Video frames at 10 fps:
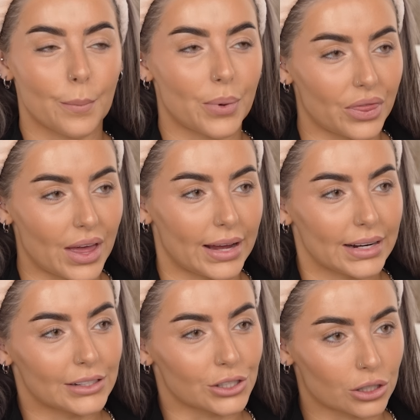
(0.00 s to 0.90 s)
but
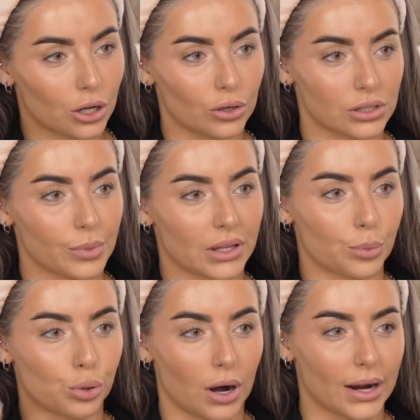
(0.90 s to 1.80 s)
then it just clocked me
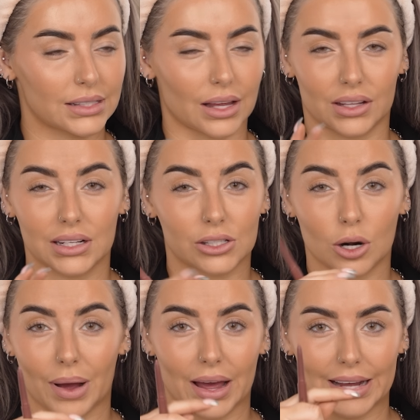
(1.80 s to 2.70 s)
the price. I think these
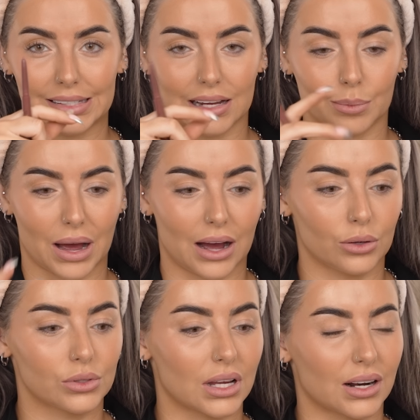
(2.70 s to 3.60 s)
are about 18
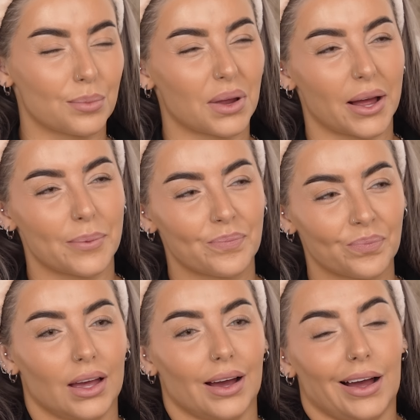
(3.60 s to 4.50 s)
pounds and I'm like,
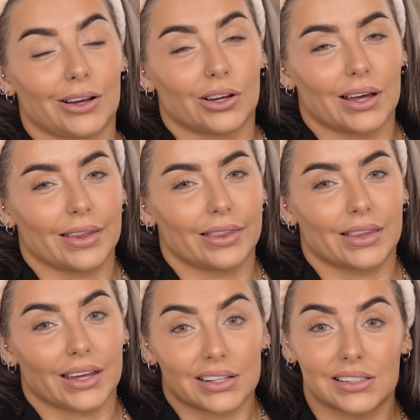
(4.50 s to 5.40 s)
I could get
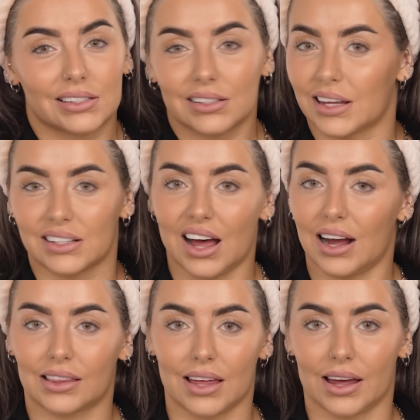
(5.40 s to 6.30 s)
this
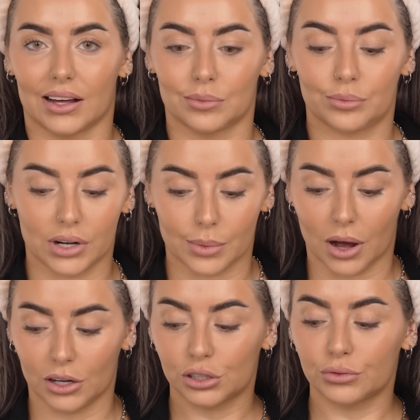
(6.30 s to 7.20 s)
exact thing pretty
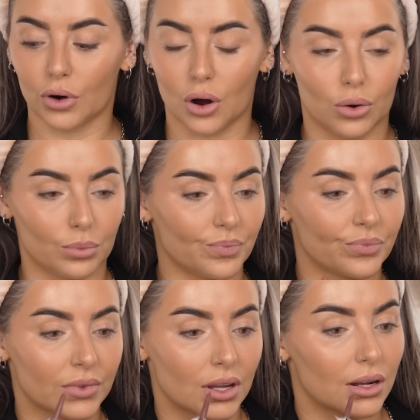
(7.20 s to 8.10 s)
much
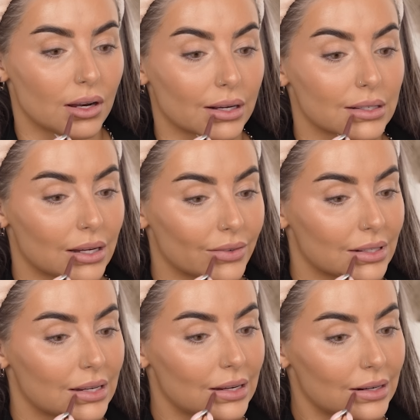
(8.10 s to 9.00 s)
from like a
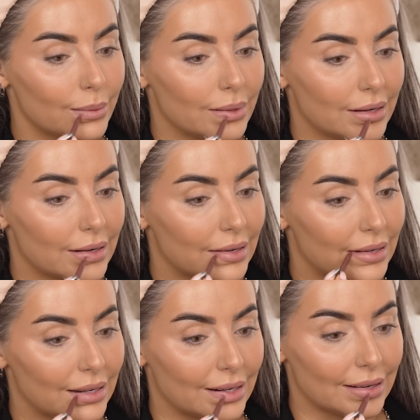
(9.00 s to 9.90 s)
17 lip liner,
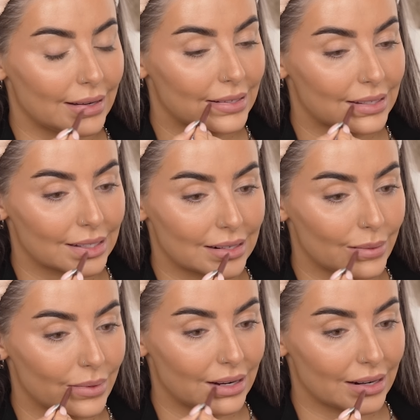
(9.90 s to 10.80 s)
an Essence
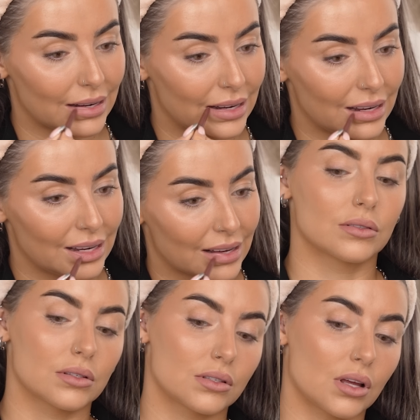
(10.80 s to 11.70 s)
lip liner.
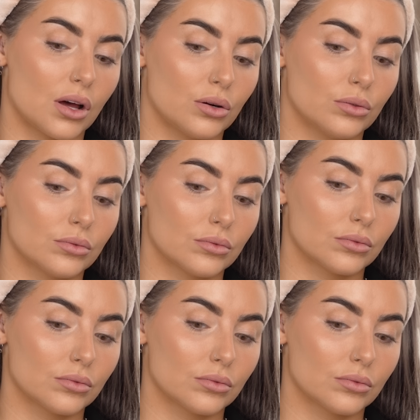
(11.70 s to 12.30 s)
So